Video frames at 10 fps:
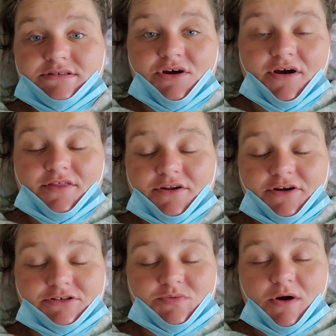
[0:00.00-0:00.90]
sorry the
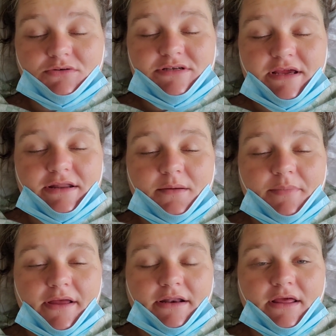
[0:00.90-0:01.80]
nurse walked in,
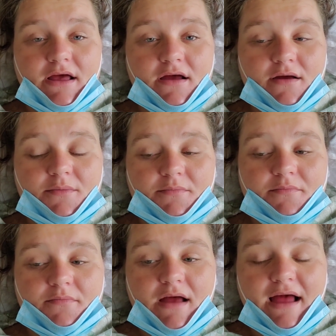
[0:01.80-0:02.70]
but um,
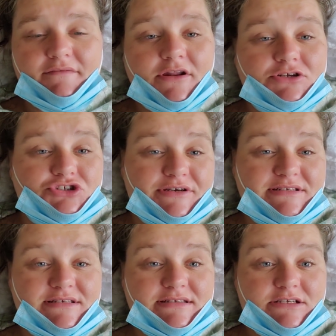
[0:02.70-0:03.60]
I haven't
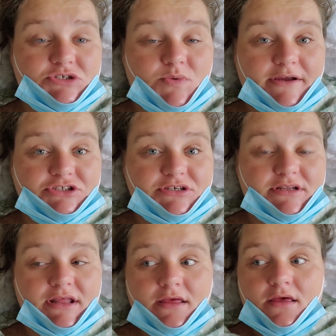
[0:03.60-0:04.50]
addressed the
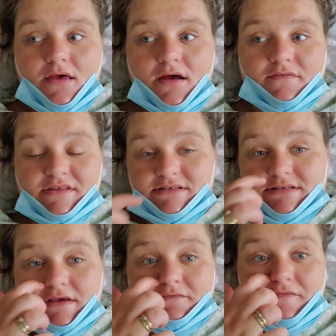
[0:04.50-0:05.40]
situation of
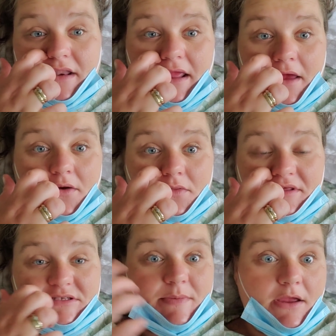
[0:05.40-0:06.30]
this video
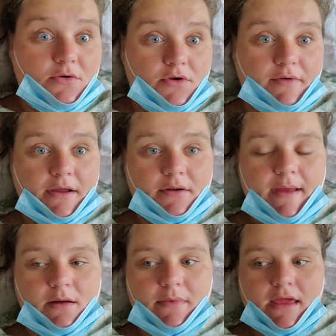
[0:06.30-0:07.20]
that's been going around
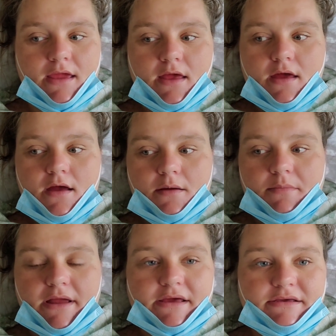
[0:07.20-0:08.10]
about me
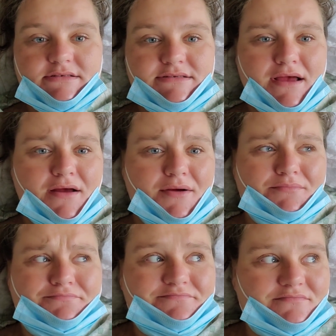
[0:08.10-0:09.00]
because
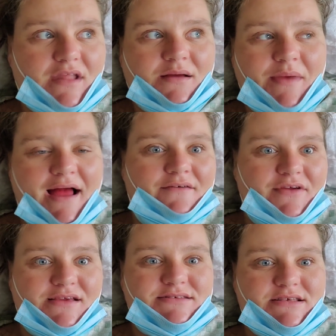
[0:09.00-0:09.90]
um, I'm
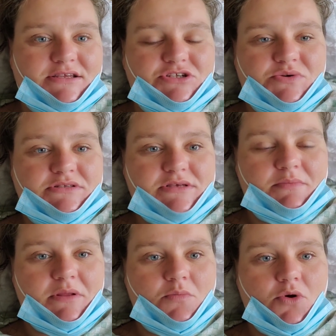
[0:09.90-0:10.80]
obviously doing
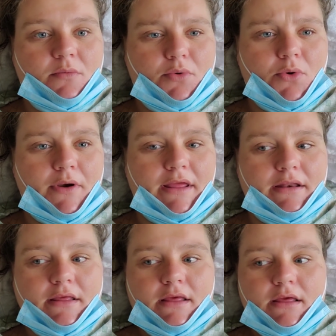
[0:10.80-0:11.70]
something more
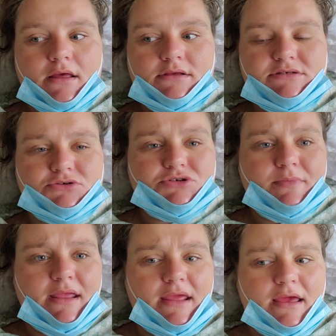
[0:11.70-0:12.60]
important. Social
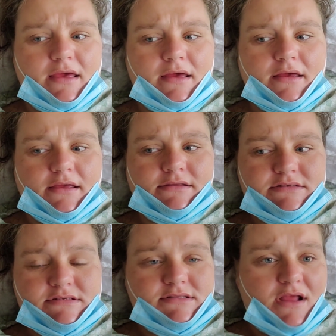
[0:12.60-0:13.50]
media is
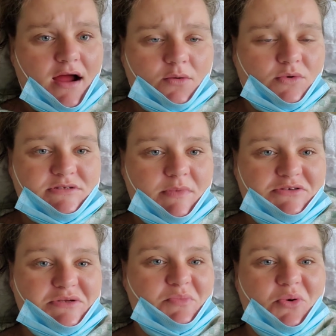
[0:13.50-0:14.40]
not what's
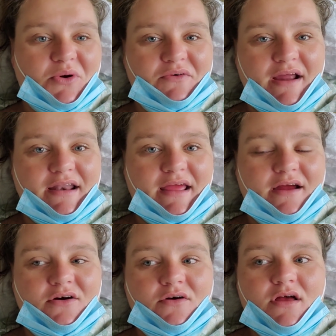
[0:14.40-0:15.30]
most important right
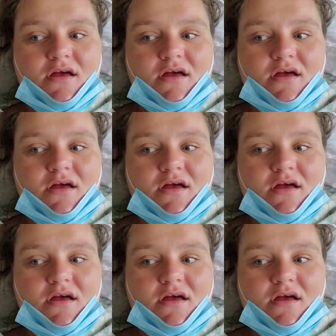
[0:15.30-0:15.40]
now.